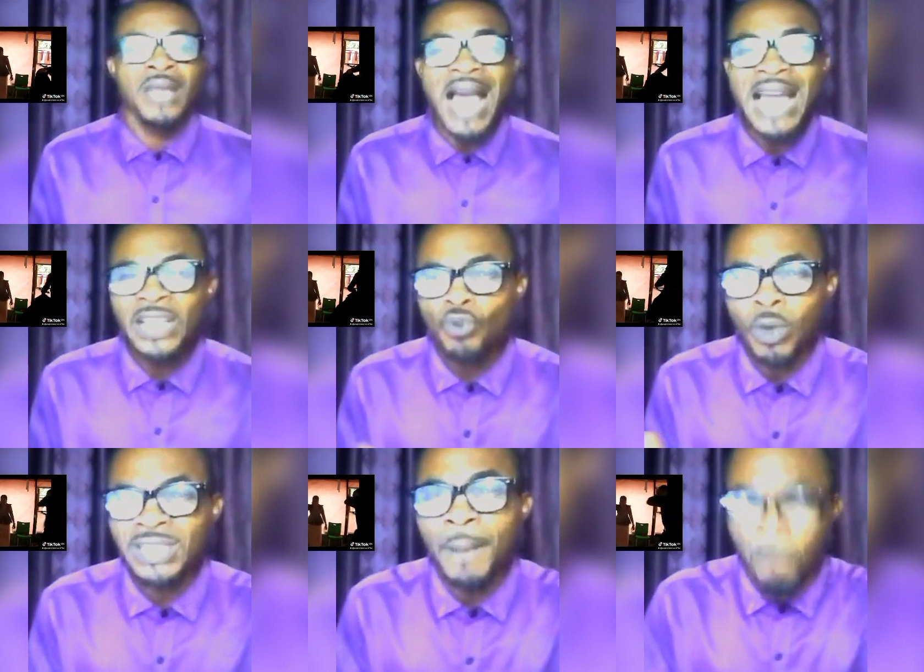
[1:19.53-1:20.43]
And it
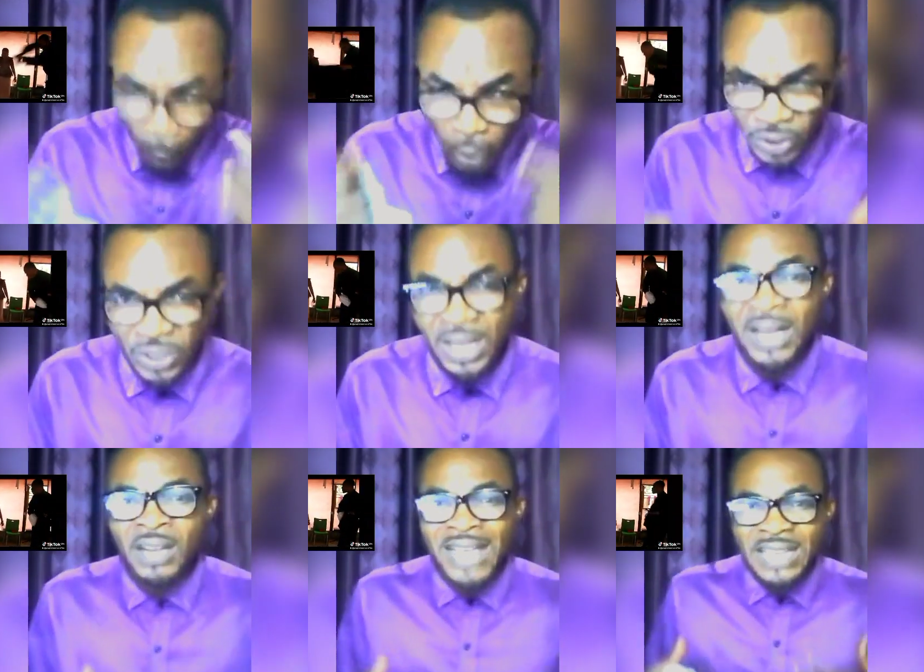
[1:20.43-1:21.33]
was the boat
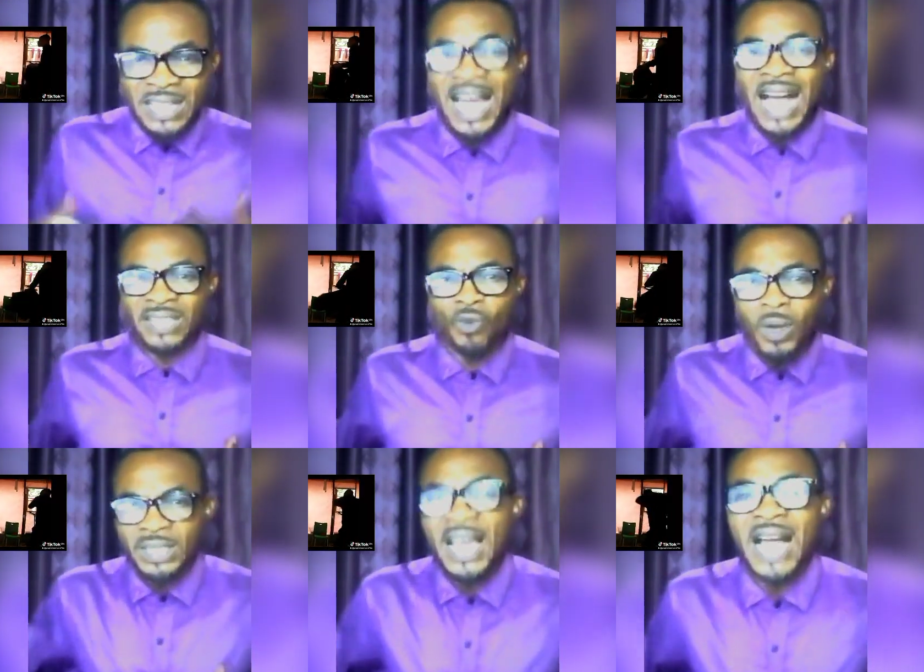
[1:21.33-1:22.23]
that he had,
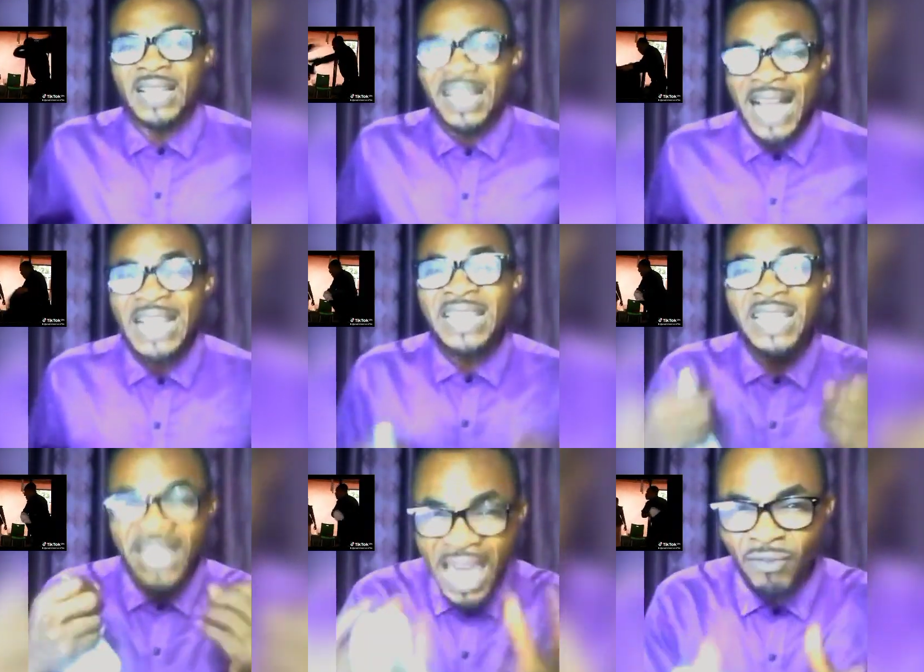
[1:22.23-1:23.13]
what he had, that he
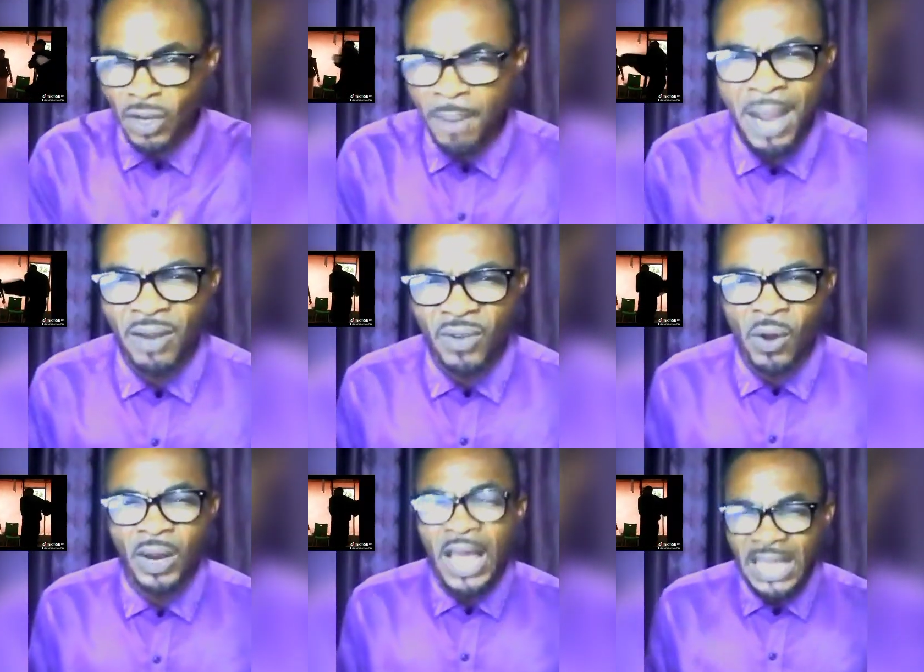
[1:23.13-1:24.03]
gave to the man of
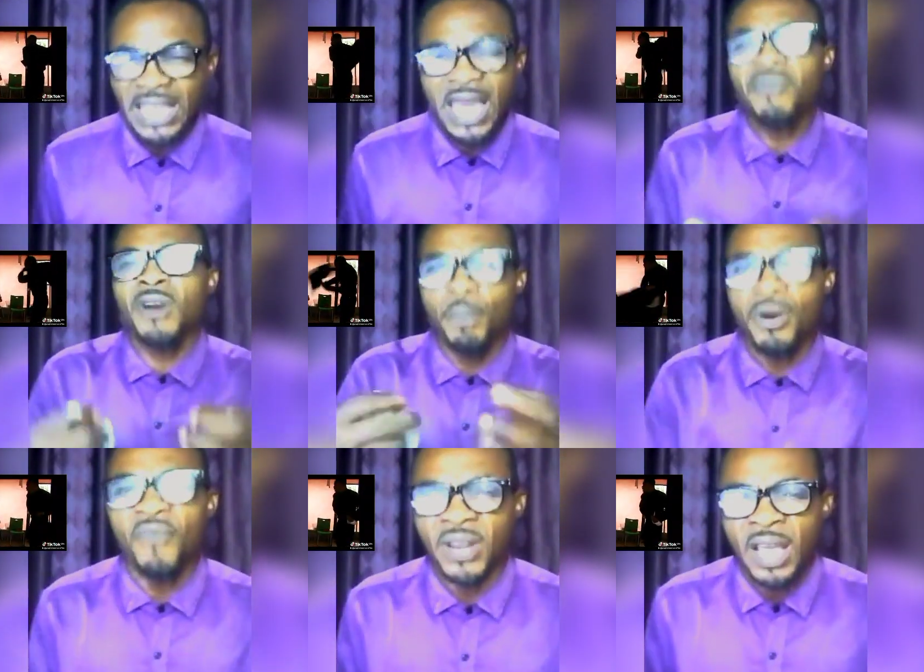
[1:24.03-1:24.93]
God. He gave to the
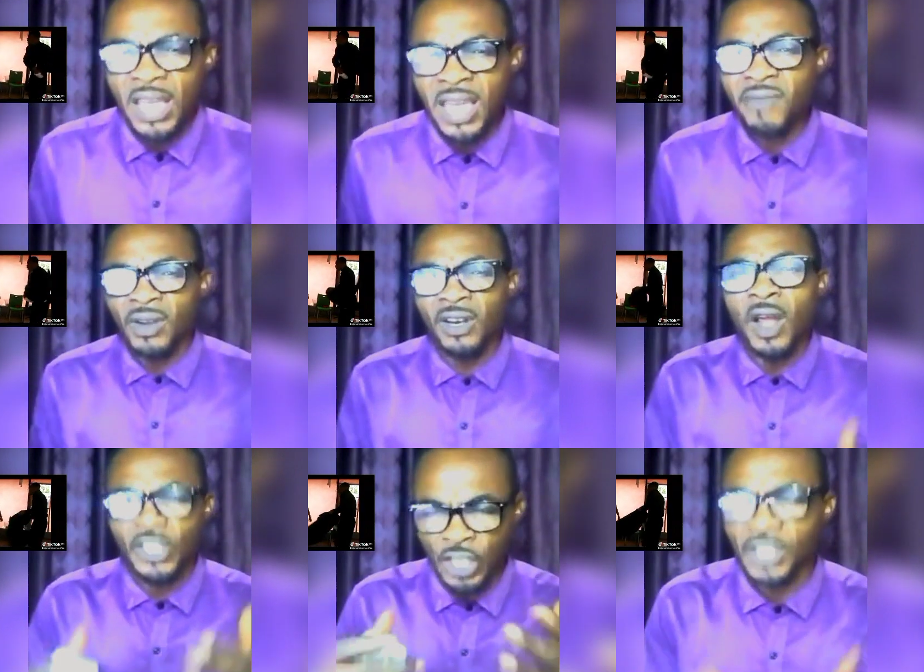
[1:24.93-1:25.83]
prophet. He gave to the
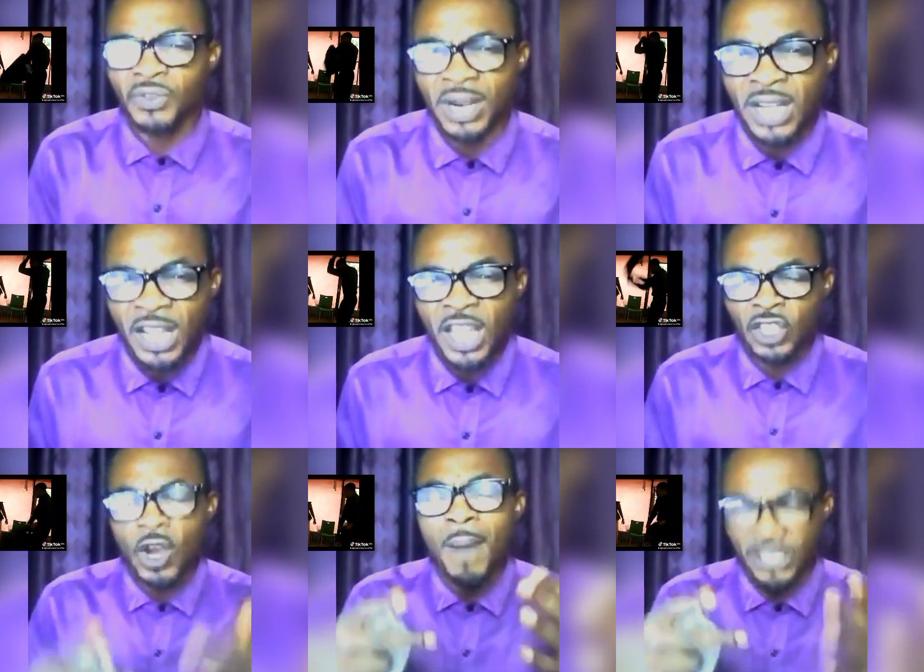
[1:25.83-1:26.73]
Lord Jesus Christ,
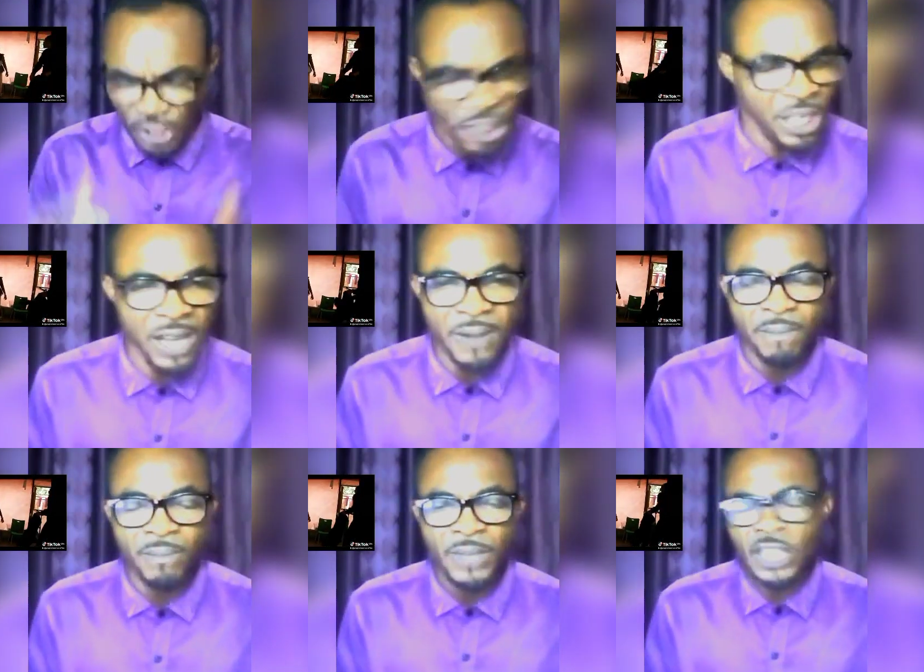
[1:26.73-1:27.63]
Yeshua Mashiach,
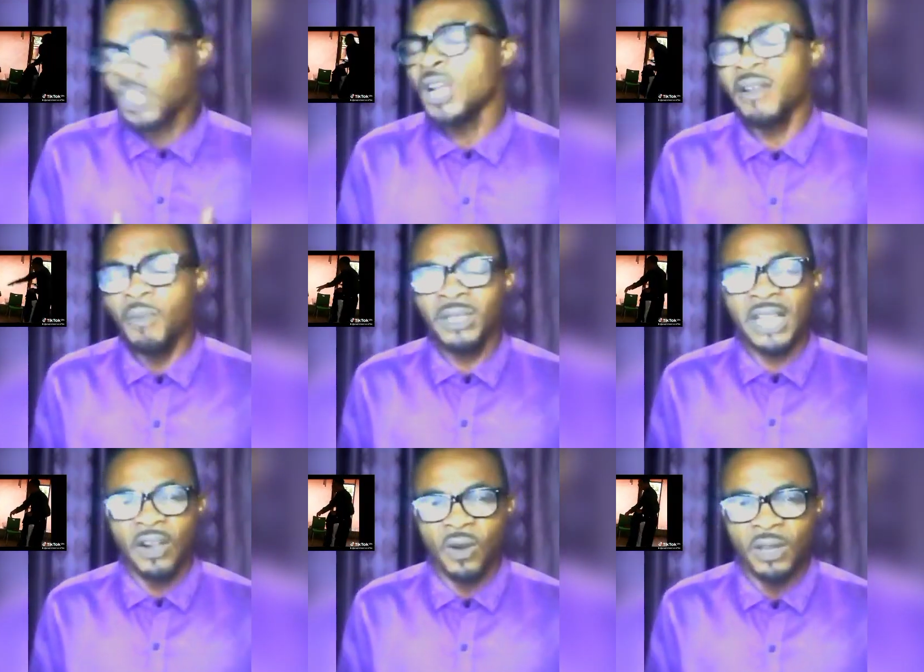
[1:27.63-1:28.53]
the Son of the
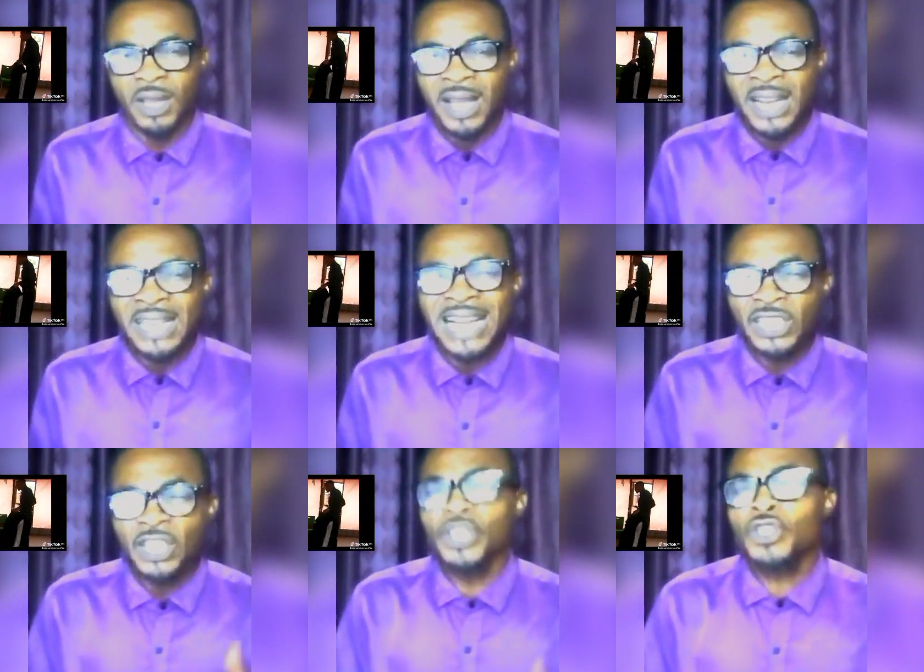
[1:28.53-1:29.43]
Most High God, that
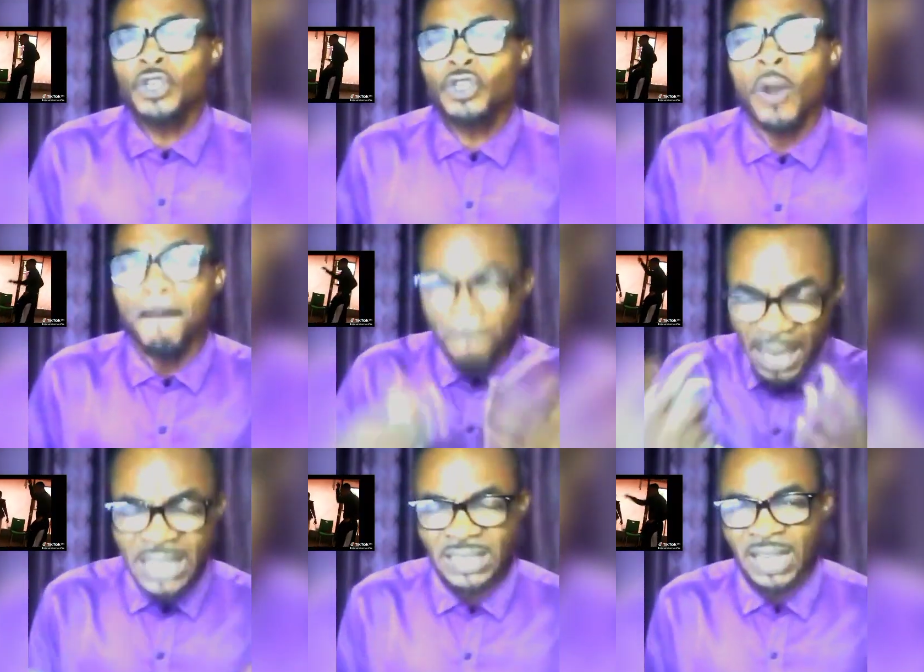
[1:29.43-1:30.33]
Jesus used to
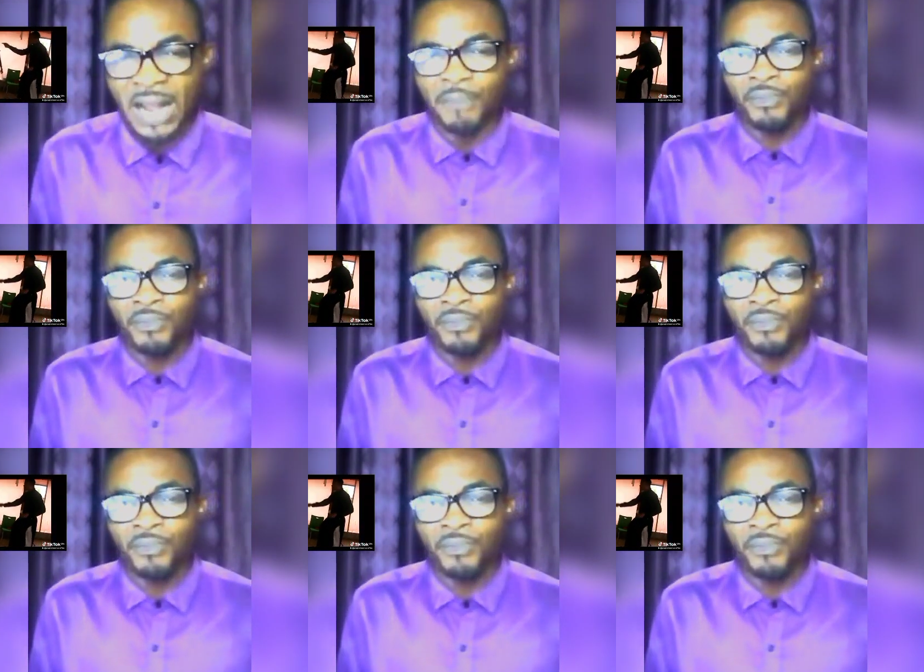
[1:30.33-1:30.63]
minister,